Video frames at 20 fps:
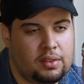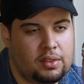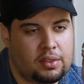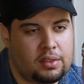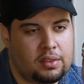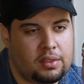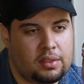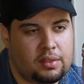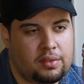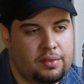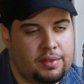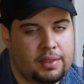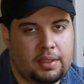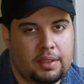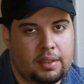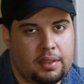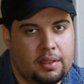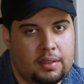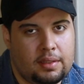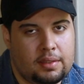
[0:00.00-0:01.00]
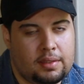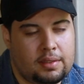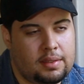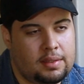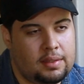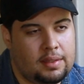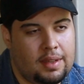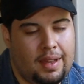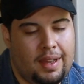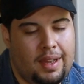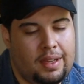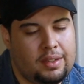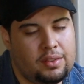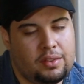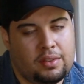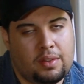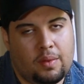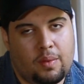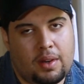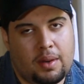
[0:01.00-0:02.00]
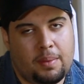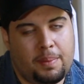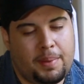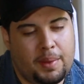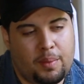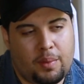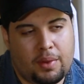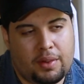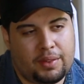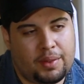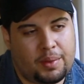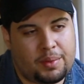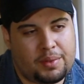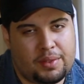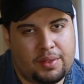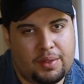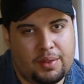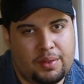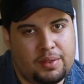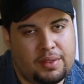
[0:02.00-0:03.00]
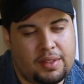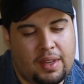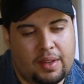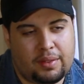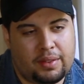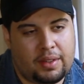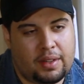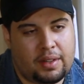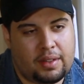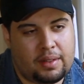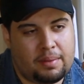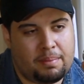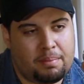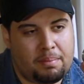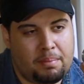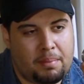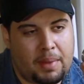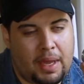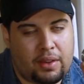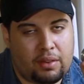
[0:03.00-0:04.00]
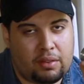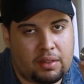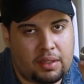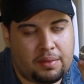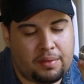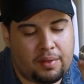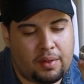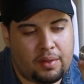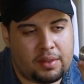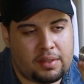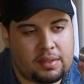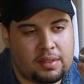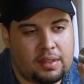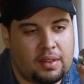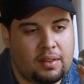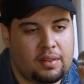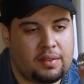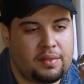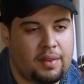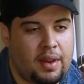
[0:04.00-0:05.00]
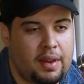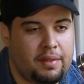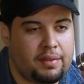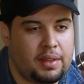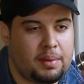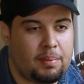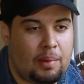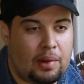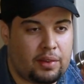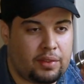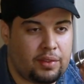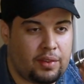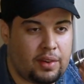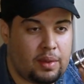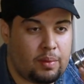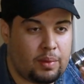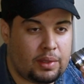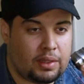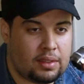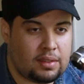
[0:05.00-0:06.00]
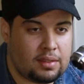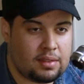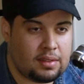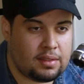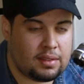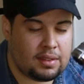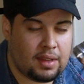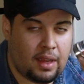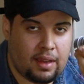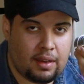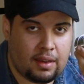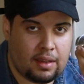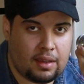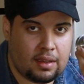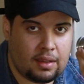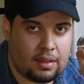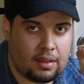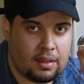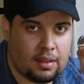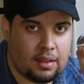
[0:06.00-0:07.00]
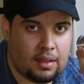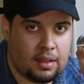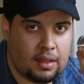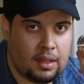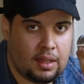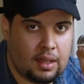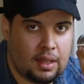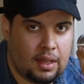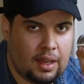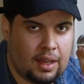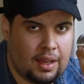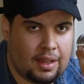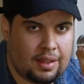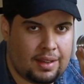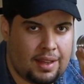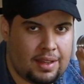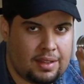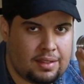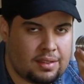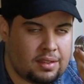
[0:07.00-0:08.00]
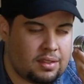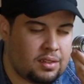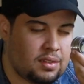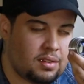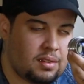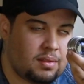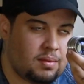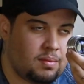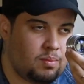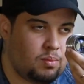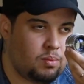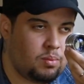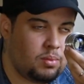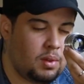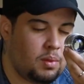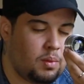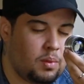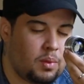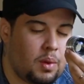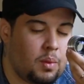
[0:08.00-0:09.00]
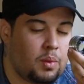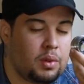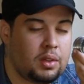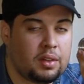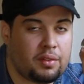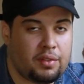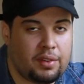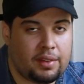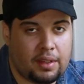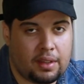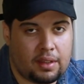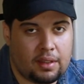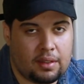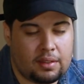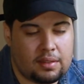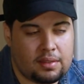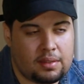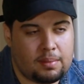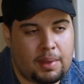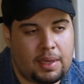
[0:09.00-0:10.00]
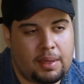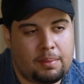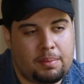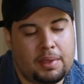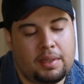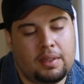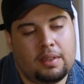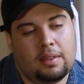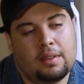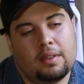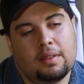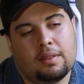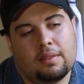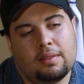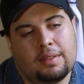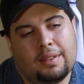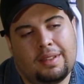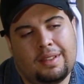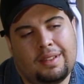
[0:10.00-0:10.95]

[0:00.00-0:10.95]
it just looks ridiculous, and I just don't want to be one of those dudes out there manually focusing on a 5D Mark III with this tiny lens. It would look ridiculous in my opinion,